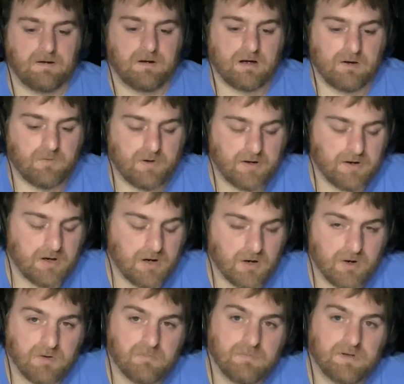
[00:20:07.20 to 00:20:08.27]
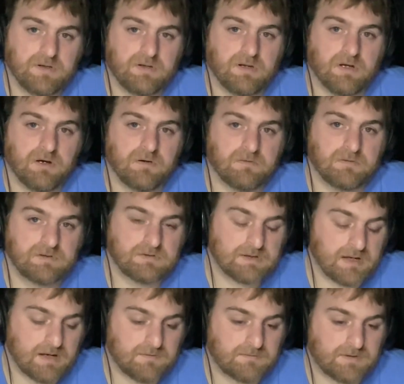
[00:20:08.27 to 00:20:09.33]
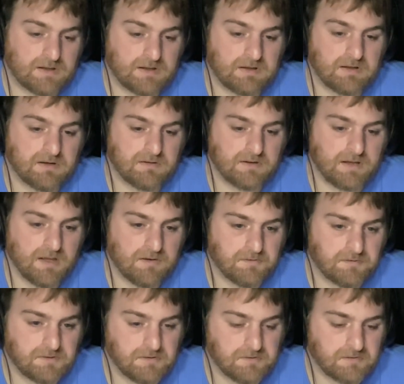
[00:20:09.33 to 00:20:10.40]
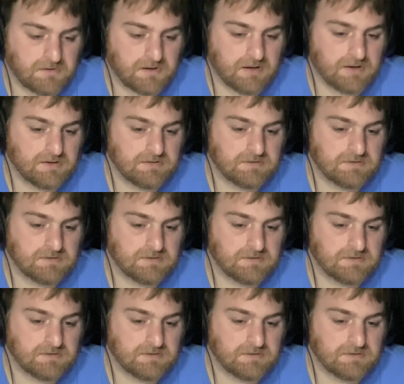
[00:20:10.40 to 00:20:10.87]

went home, because I have to take care of the other two kids,